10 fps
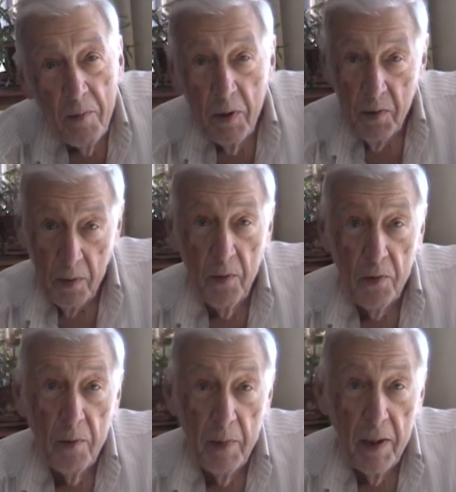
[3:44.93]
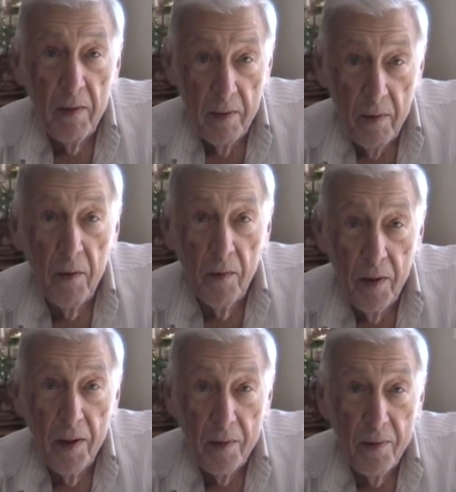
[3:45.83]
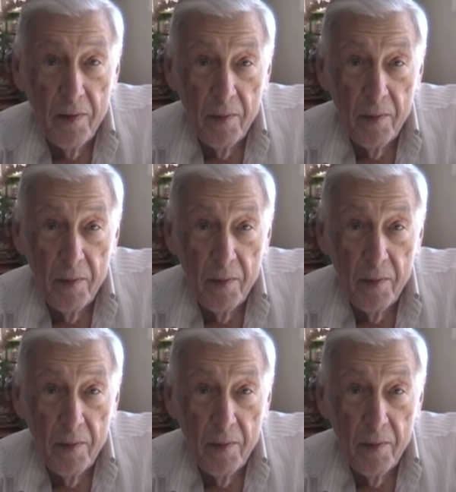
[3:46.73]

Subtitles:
which also meant learning it.